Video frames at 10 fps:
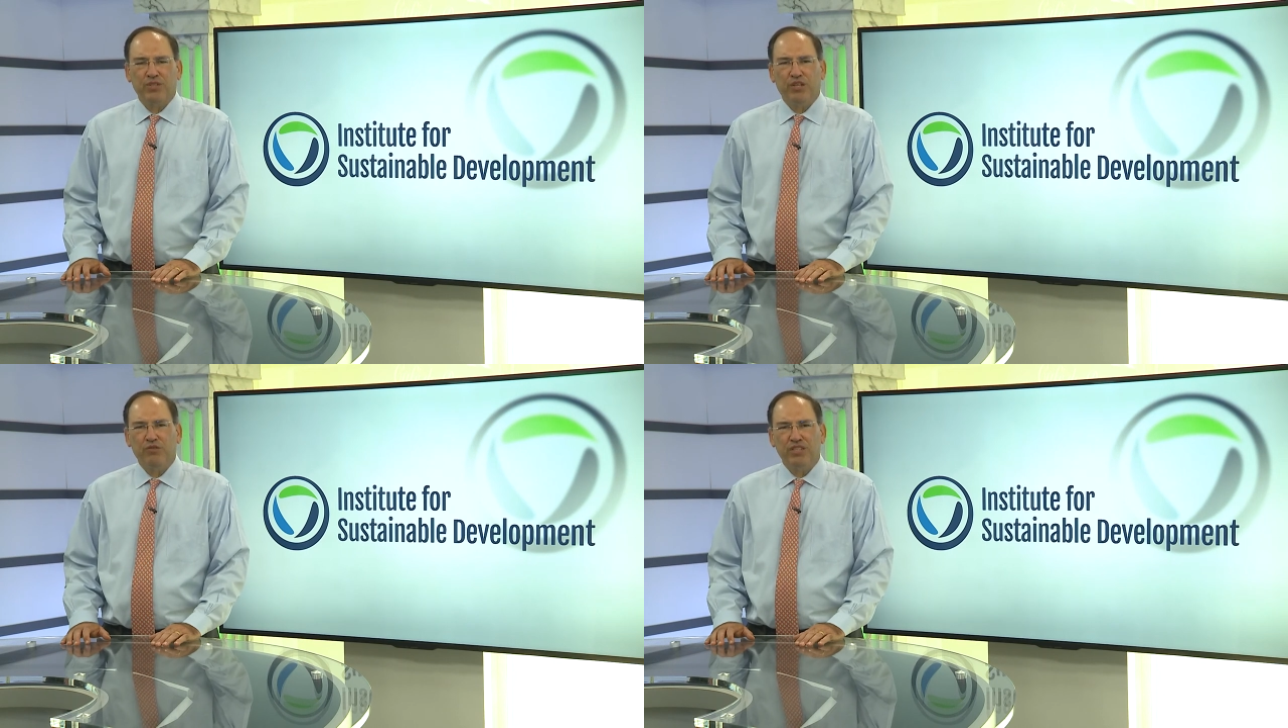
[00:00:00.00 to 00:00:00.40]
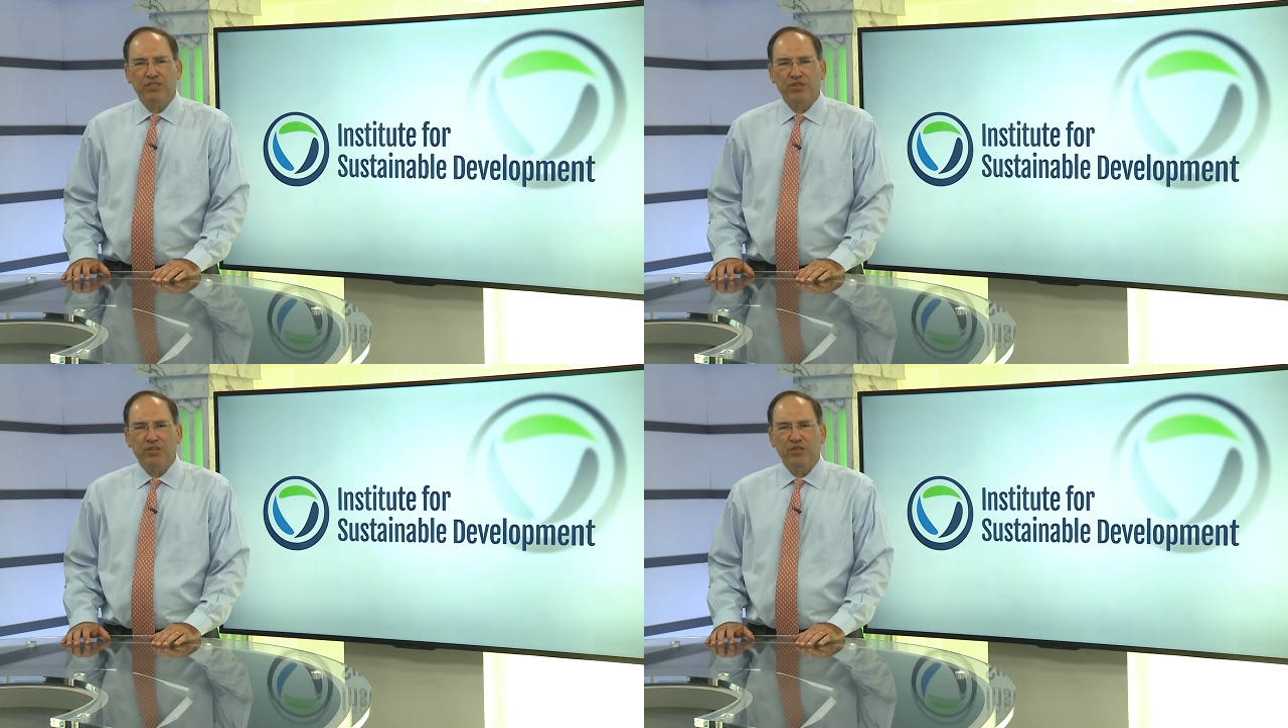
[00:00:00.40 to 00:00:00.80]
COVID has
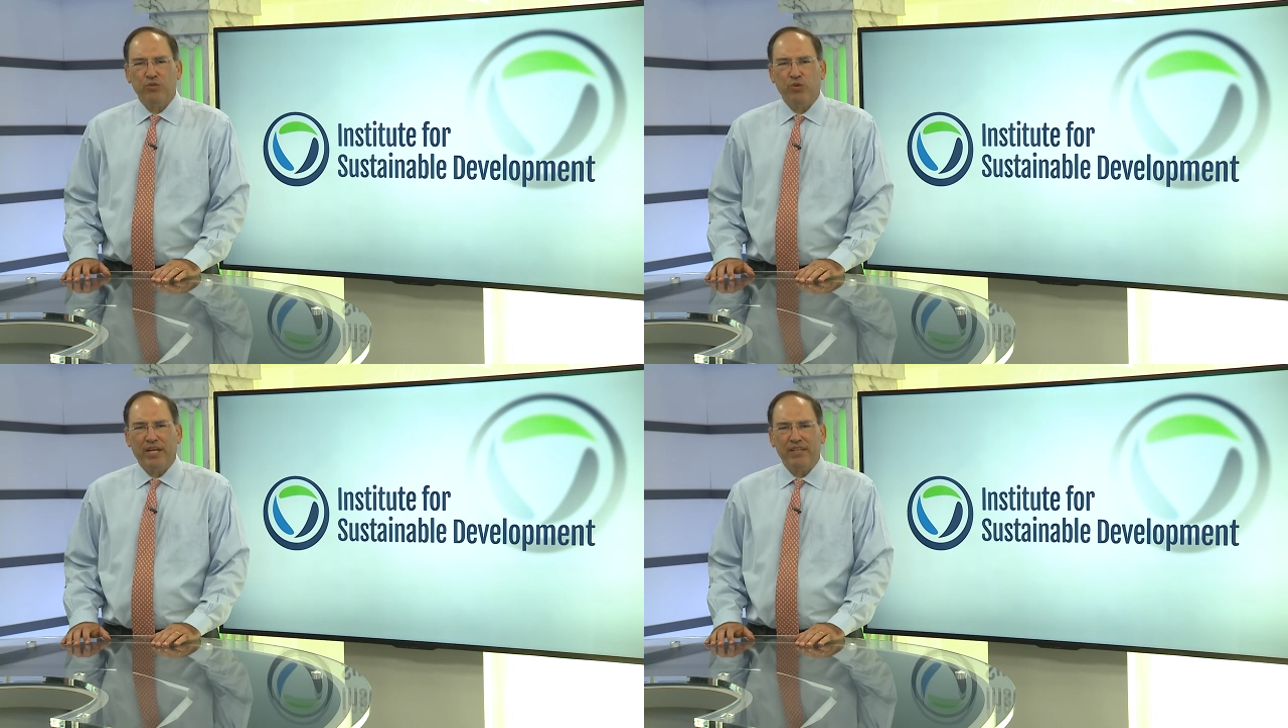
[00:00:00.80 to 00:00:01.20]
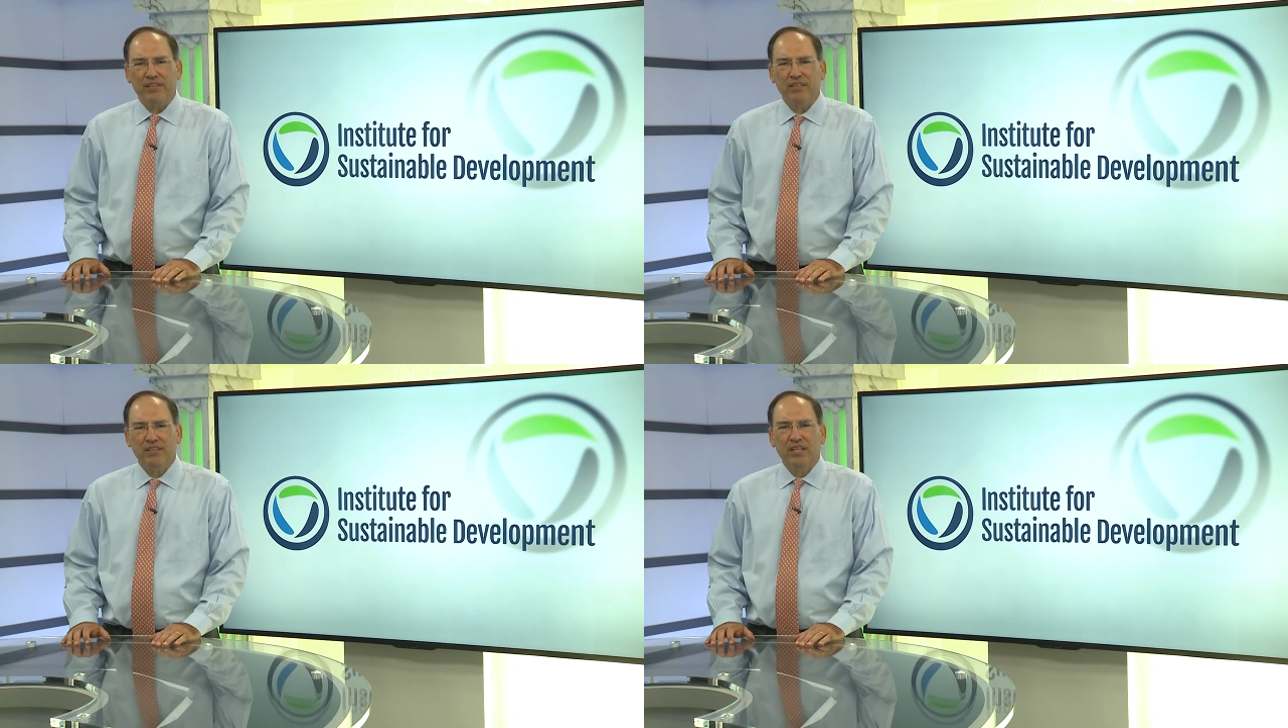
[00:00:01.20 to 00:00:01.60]
thrown in the way.
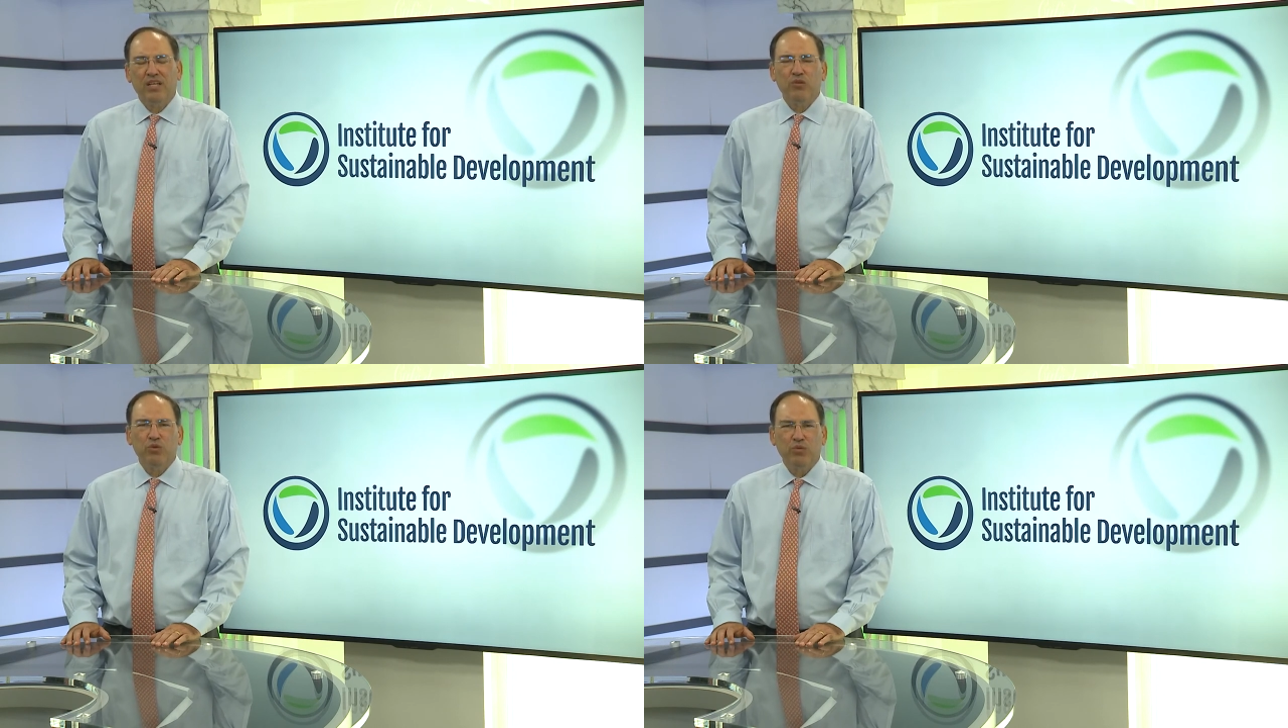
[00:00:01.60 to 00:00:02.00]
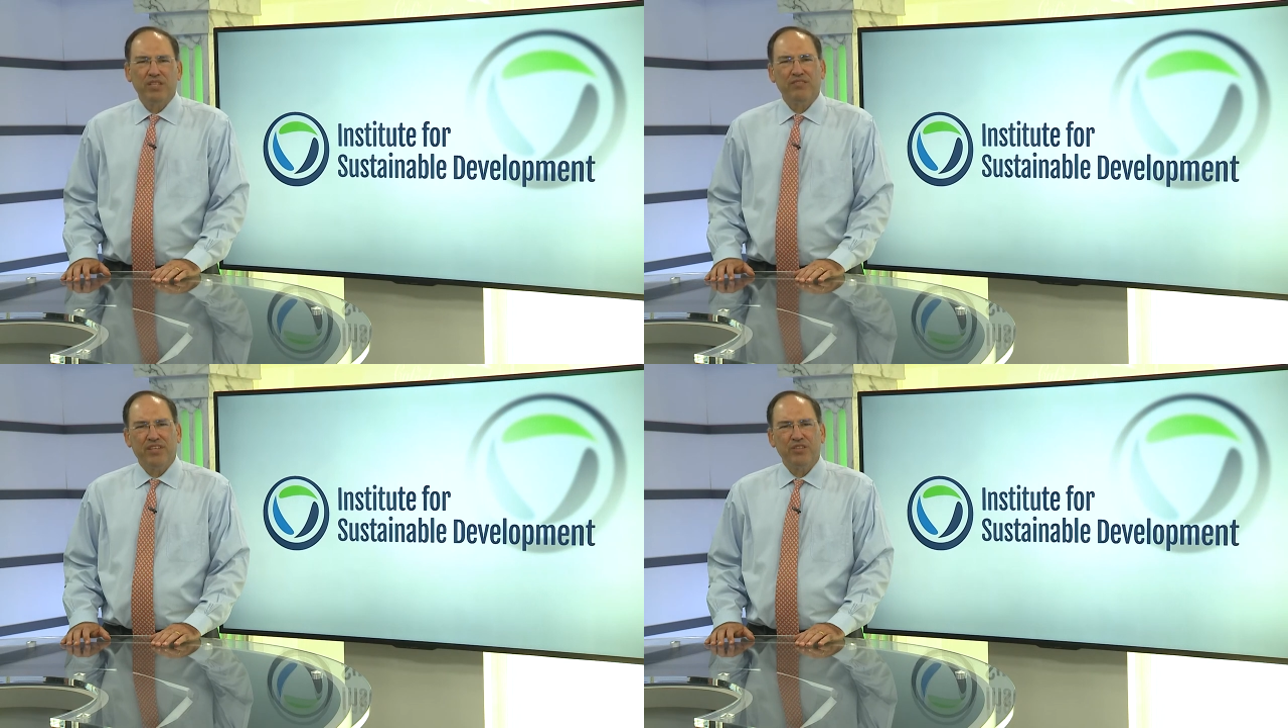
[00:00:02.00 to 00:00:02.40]
We want
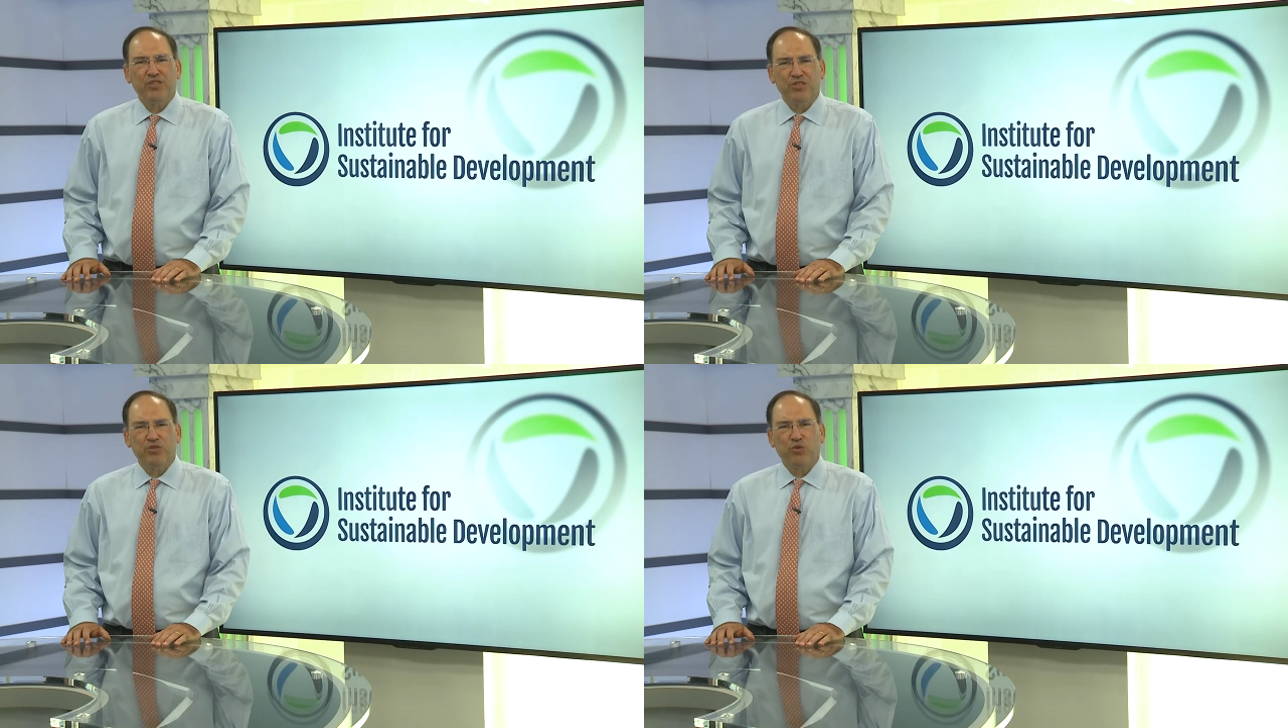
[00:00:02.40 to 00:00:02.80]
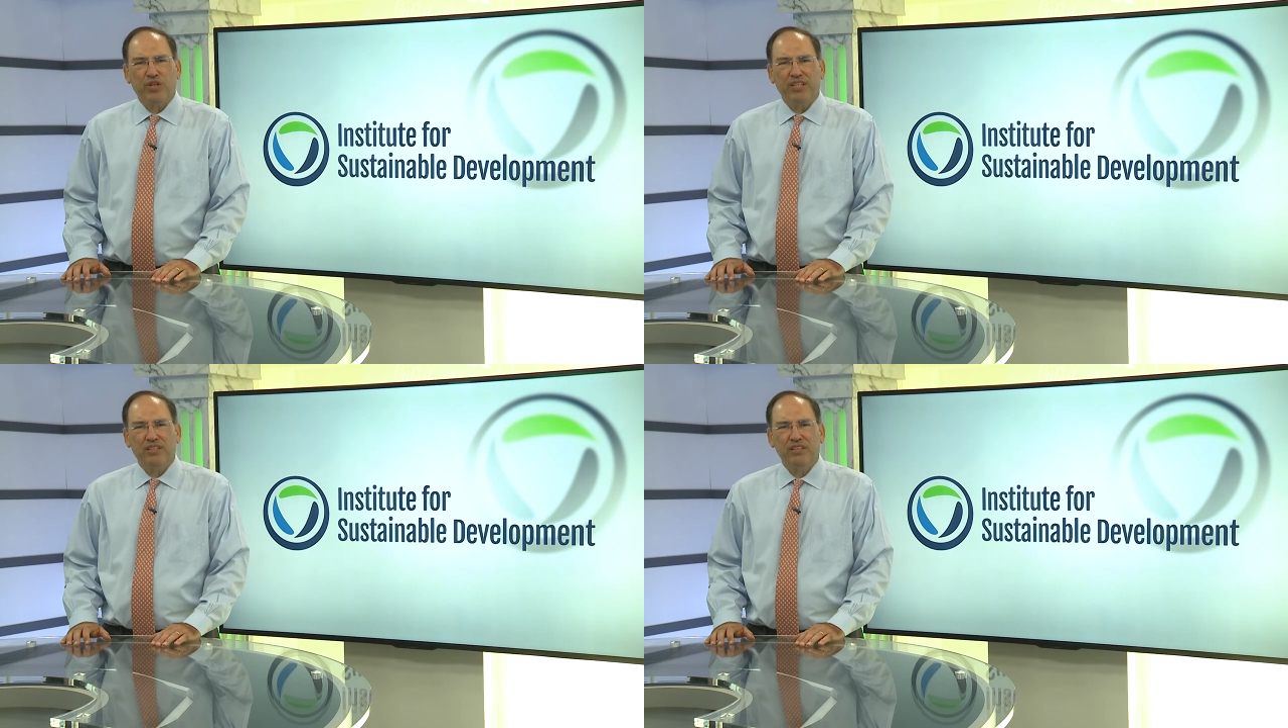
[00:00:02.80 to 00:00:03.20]
to tell your story.